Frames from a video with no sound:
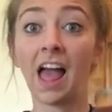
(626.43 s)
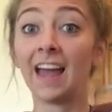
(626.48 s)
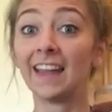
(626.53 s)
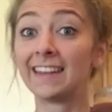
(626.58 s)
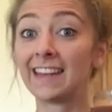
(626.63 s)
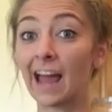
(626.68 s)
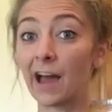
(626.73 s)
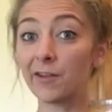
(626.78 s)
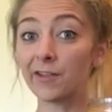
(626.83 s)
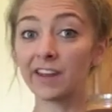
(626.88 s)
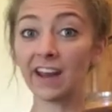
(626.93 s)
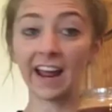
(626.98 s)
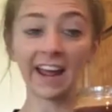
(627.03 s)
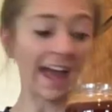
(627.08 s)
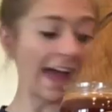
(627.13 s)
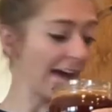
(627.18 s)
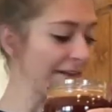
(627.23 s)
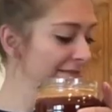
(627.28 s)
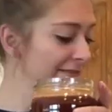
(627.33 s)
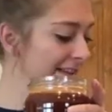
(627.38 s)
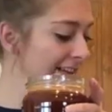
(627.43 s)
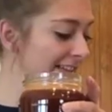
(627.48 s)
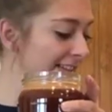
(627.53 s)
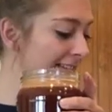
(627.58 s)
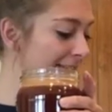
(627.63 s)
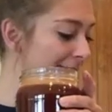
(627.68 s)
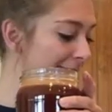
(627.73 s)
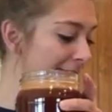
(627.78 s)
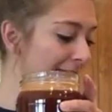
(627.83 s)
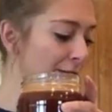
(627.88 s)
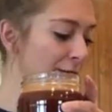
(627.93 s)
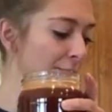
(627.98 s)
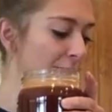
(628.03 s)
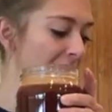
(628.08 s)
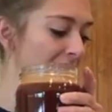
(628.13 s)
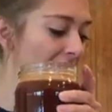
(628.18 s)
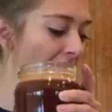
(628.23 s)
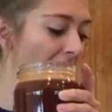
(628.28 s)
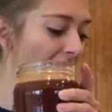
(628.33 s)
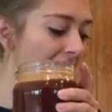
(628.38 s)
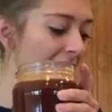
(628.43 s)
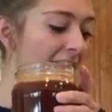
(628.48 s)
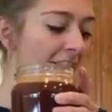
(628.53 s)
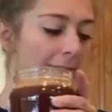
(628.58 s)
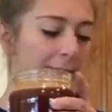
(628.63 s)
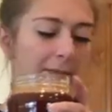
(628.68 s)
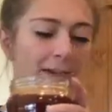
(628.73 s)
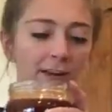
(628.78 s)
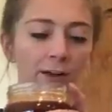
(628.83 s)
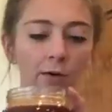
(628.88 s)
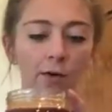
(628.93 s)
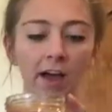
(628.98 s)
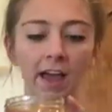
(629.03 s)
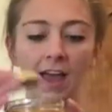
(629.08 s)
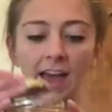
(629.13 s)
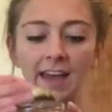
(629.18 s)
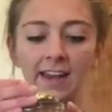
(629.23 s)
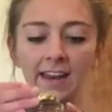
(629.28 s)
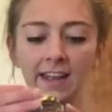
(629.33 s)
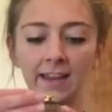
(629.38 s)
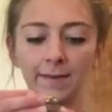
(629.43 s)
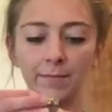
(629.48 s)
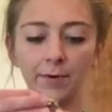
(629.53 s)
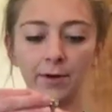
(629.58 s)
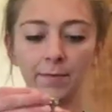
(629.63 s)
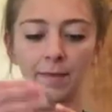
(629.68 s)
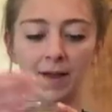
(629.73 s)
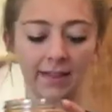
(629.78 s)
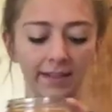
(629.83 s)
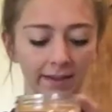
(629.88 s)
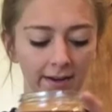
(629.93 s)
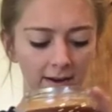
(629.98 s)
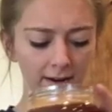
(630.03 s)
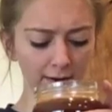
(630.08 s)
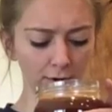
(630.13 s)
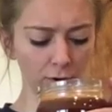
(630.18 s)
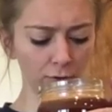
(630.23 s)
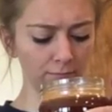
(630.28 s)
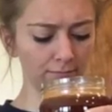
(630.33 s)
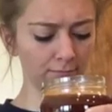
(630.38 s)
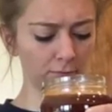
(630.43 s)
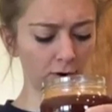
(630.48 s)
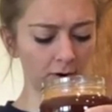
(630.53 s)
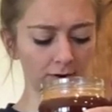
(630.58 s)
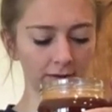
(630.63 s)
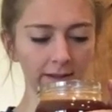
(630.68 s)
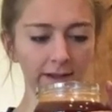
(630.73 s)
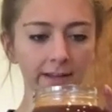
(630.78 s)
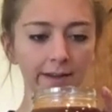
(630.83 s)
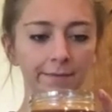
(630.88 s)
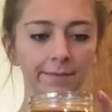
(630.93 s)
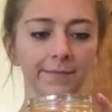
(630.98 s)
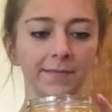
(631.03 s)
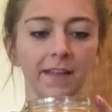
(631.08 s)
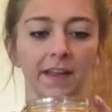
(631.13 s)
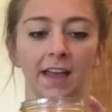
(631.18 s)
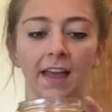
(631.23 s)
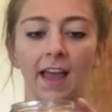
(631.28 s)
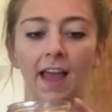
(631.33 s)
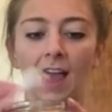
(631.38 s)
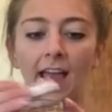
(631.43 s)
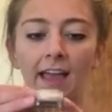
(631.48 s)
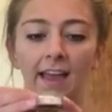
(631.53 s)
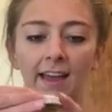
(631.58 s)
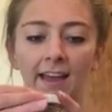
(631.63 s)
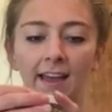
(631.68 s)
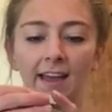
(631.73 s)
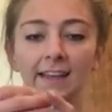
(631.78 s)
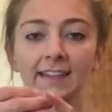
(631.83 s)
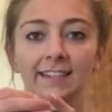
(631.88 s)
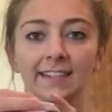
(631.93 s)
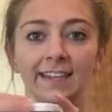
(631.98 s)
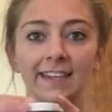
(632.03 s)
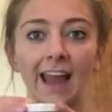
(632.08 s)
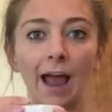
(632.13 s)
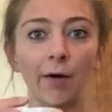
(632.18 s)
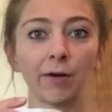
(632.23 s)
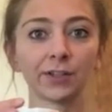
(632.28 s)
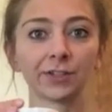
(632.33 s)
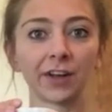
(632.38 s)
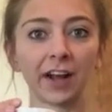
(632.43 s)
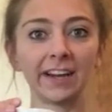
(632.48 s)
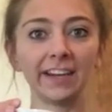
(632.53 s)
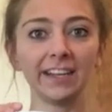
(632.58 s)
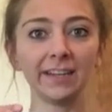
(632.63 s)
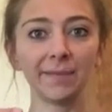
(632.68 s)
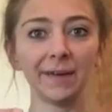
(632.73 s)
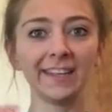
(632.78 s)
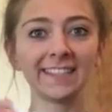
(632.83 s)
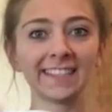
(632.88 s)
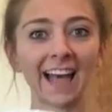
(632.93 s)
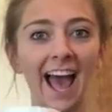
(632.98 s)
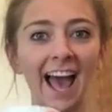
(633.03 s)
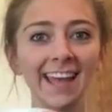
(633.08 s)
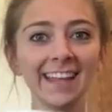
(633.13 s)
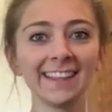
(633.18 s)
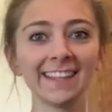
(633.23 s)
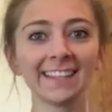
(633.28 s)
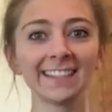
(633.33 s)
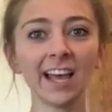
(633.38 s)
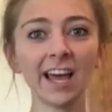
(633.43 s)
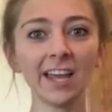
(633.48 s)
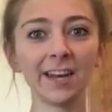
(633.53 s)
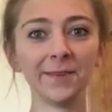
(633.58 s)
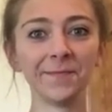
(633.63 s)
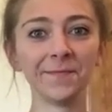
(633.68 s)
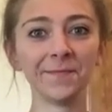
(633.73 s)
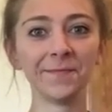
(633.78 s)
Now that I have this filled with dye, I'm gonna go ahead and put my lid on, wrong lid, and now it's ready to be sat in the sun.